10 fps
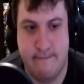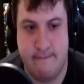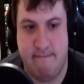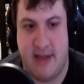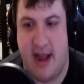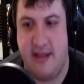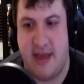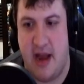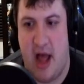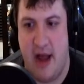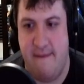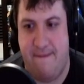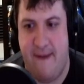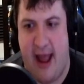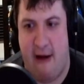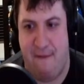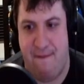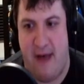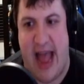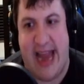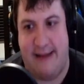It's an unfair fight.